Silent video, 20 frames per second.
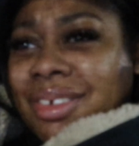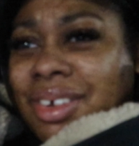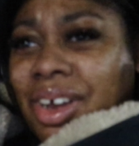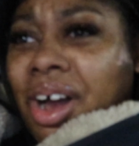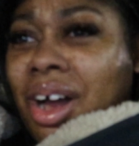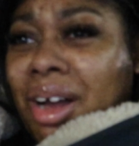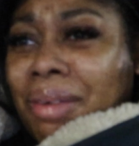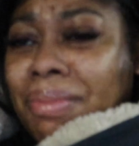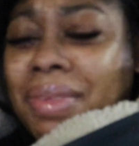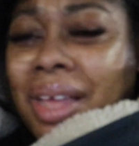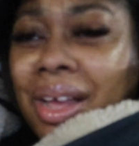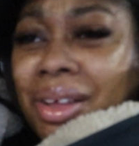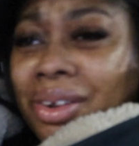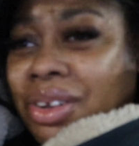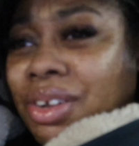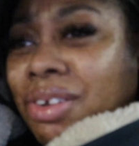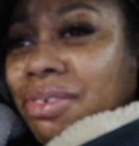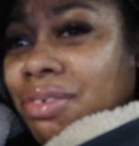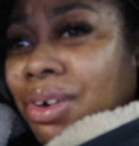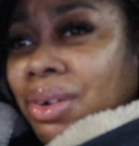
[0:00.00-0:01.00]
Calm down
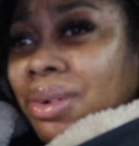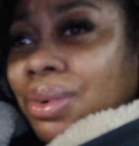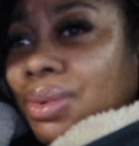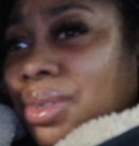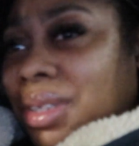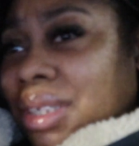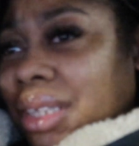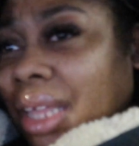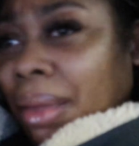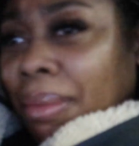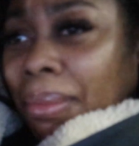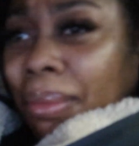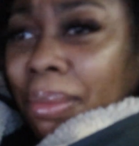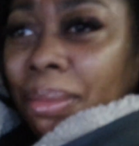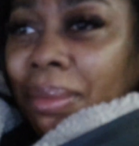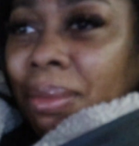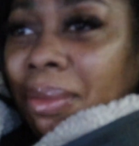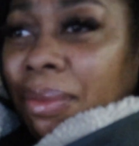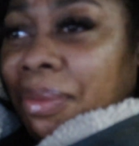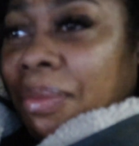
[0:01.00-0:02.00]
on the roads, them.
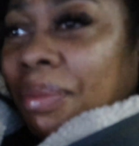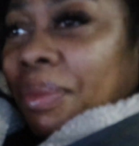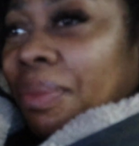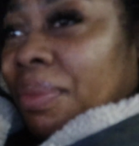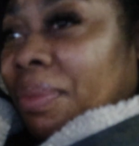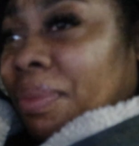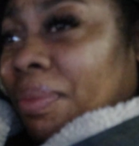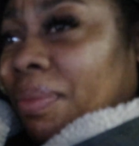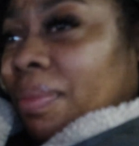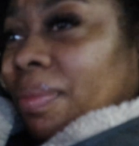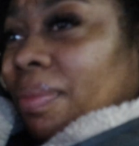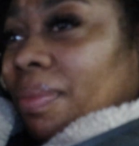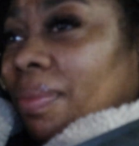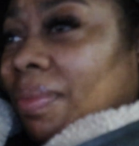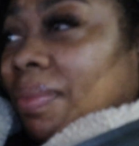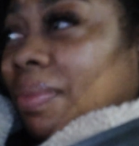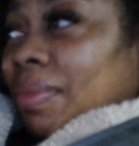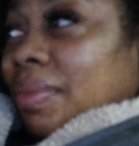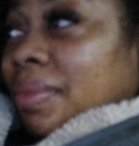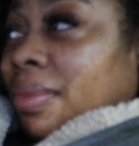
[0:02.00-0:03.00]
Do you want me to
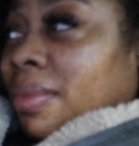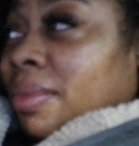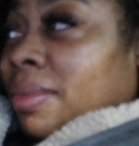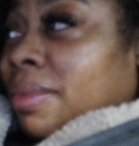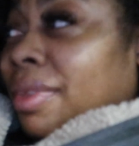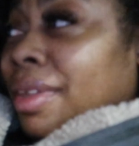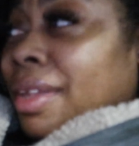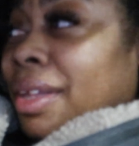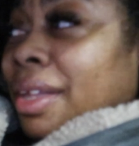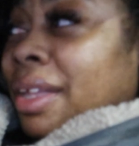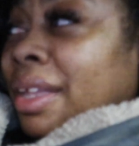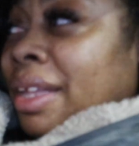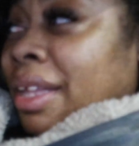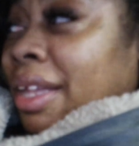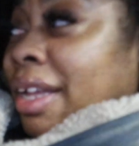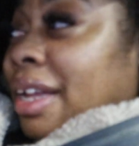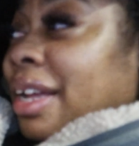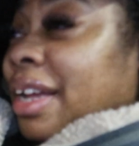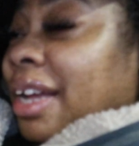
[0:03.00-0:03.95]
drop you off outside?